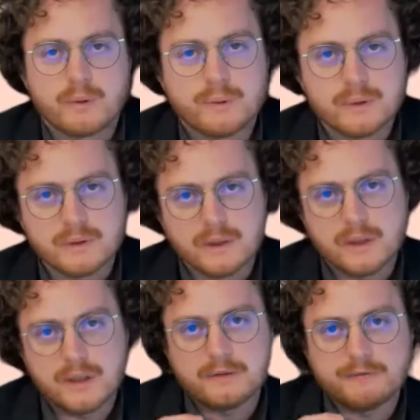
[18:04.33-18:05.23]
I
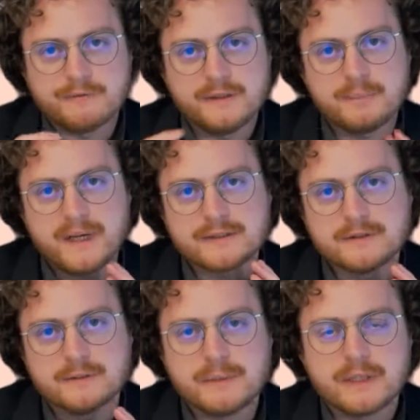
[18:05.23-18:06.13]
will feed back to
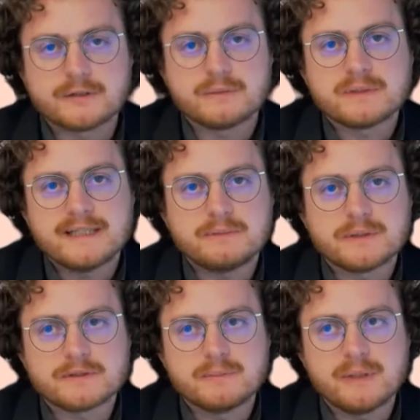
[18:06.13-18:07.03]
the Belgium case,
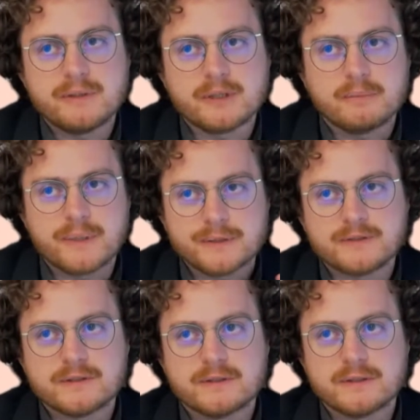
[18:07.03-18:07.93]
because maybe a
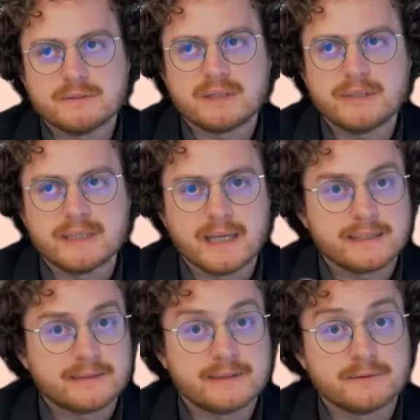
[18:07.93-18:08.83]
comparison might be
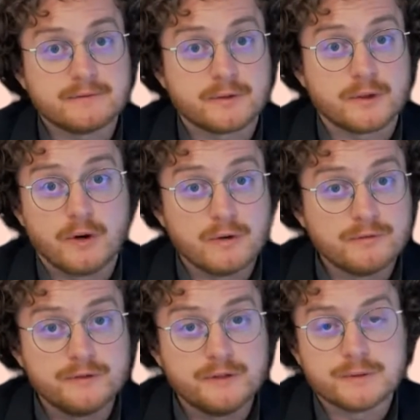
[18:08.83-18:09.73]
enlightening for all
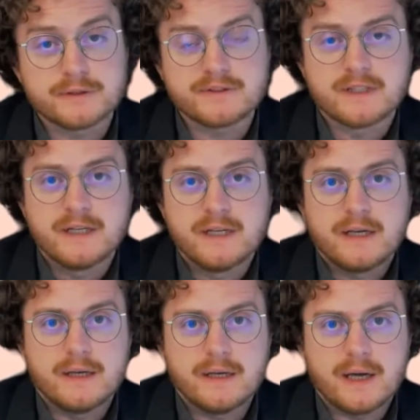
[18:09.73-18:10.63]
viewers.
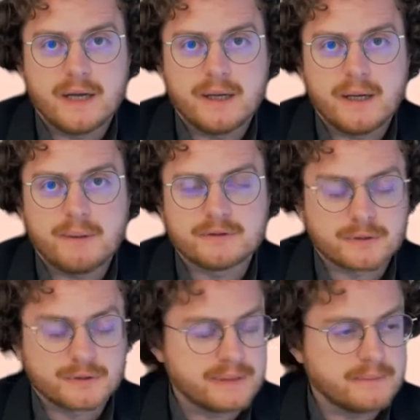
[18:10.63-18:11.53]
I was
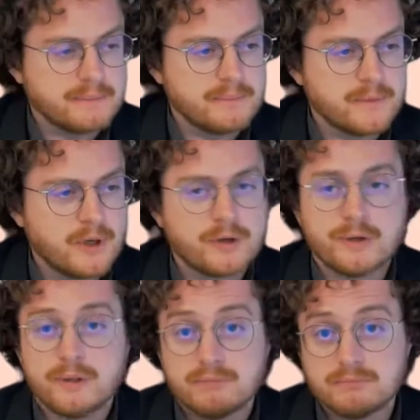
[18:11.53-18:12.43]
wondering,
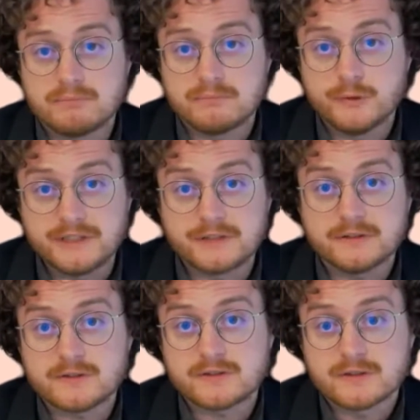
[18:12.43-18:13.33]
our
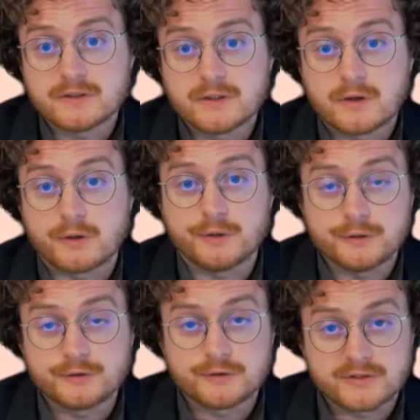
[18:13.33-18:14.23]
regions, or you
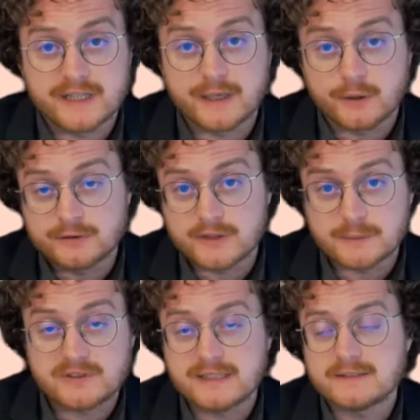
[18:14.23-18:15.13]
should say our
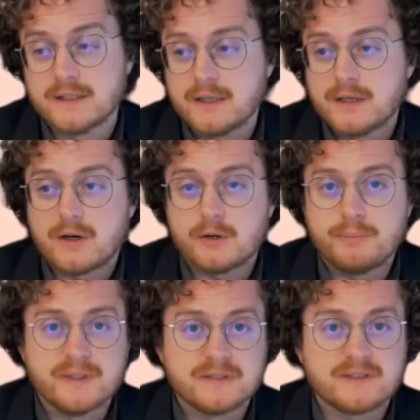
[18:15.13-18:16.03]
substates, are
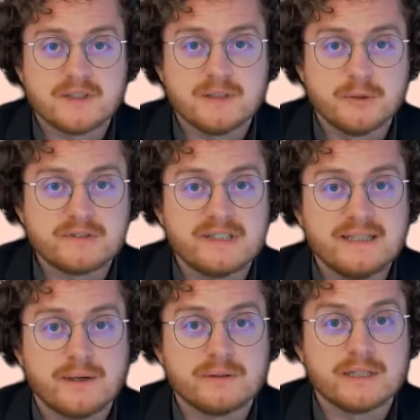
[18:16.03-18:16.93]
built
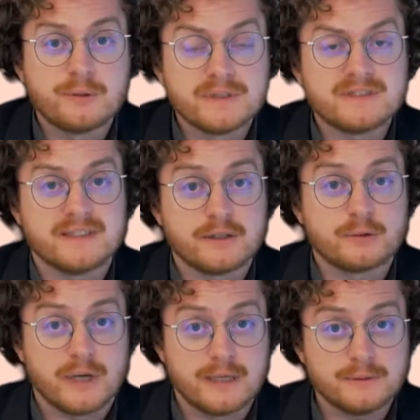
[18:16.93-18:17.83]
mostly on linguistic
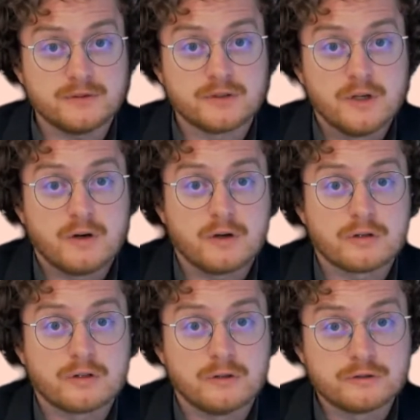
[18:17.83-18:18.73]
grounds
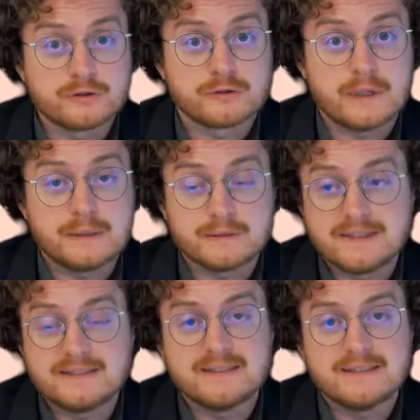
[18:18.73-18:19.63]
or cultural grounds.
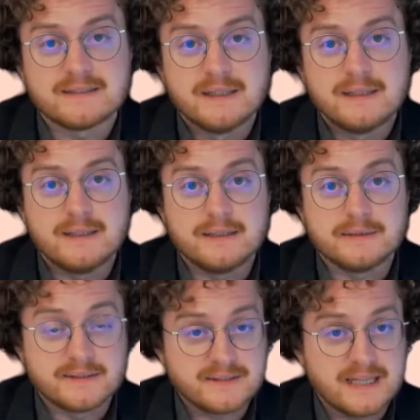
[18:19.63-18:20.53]
Is this
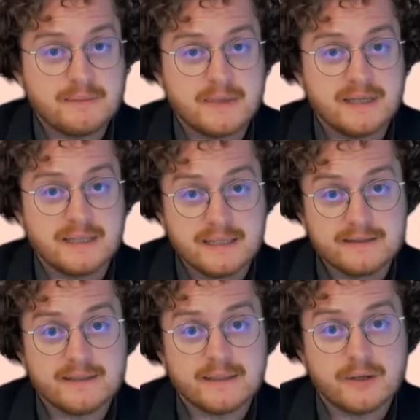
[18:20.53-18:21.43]
the same in
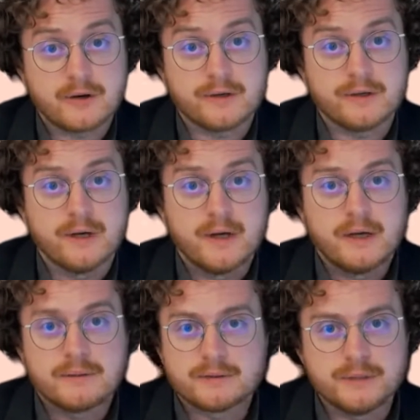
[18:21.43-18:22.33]
India, or
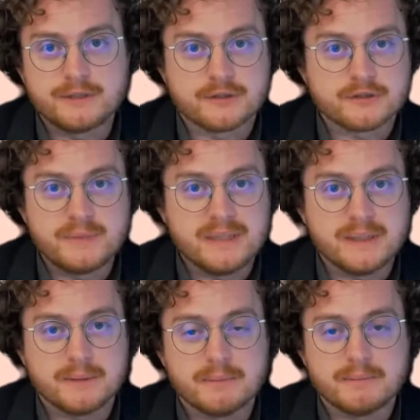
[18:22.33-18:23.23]
could it just
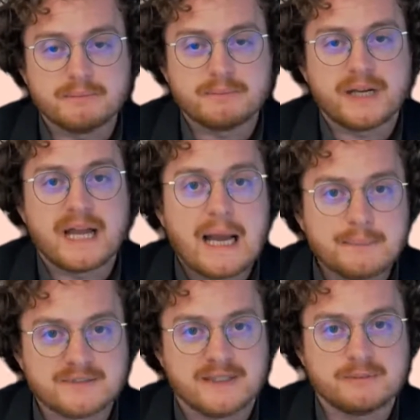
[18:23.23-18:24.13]
be by
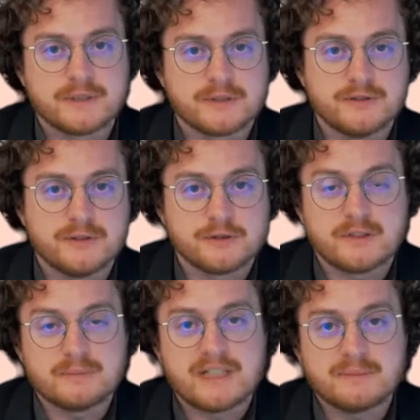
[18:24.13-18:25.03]
hapstance? Because,
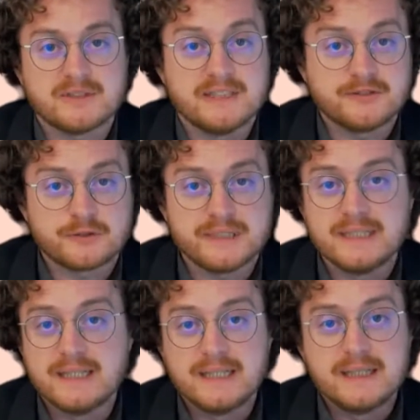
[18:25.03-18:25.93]
sometimes in
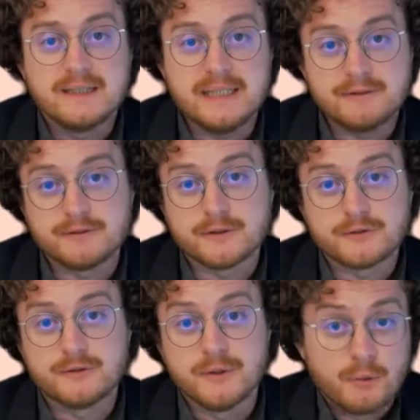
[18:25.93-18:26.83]
history, even
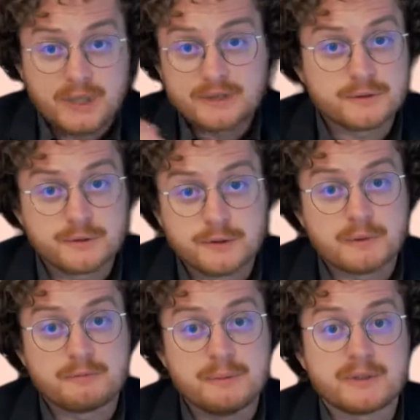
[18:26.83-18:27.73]
one group
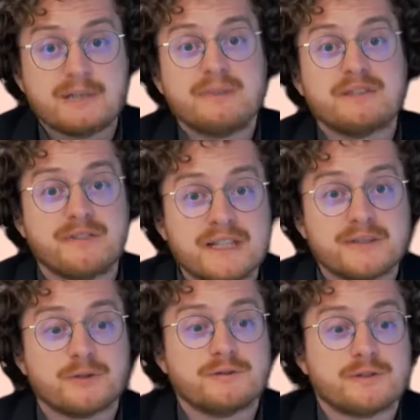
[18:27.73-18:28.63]
of people can be
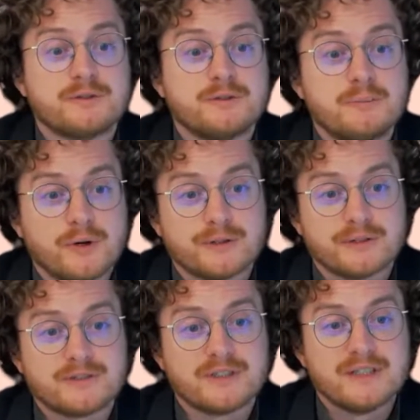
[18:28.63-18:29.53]
divided over two
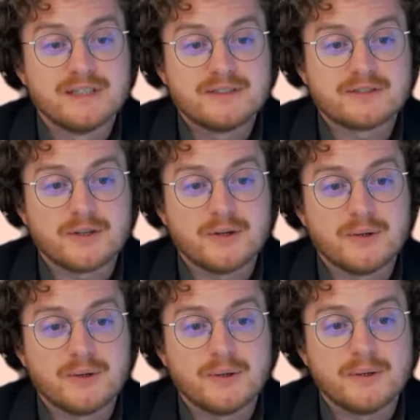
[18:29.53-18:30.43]
borders.
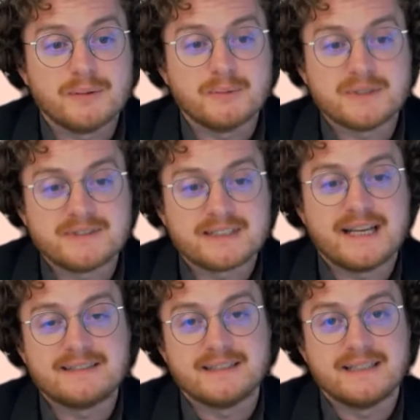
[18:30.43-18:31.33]
So what's the
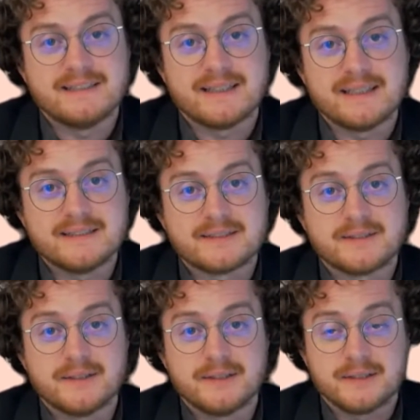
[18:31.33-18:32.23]
case in India? Is
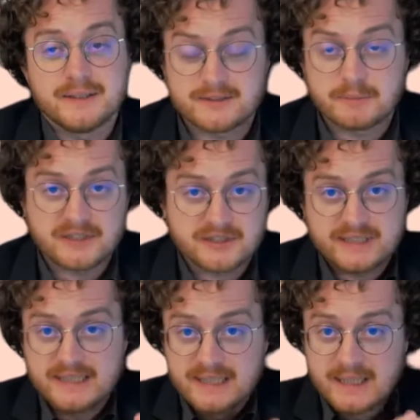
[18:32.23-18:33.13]
it
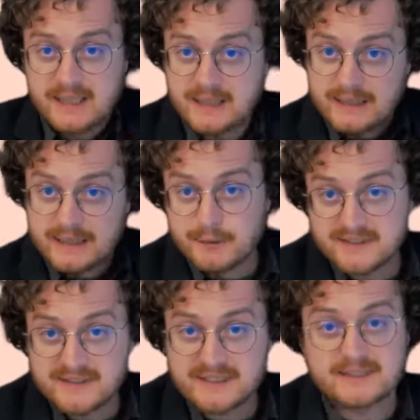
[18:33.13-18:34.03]
especially
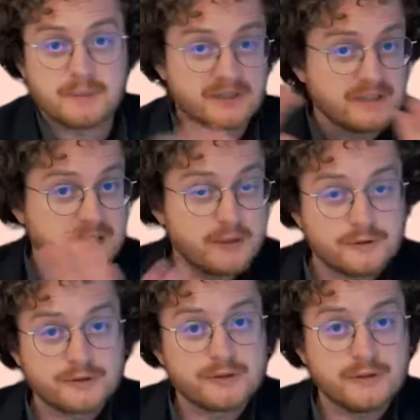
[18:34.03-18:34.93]
linguistic, especially
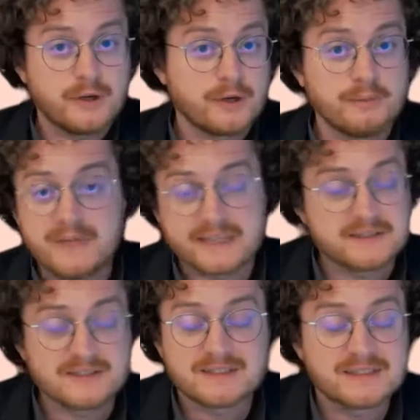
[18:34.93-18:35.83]
cultural, or
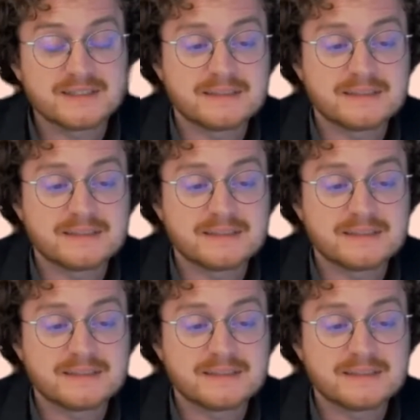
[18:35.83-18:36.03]
mixed?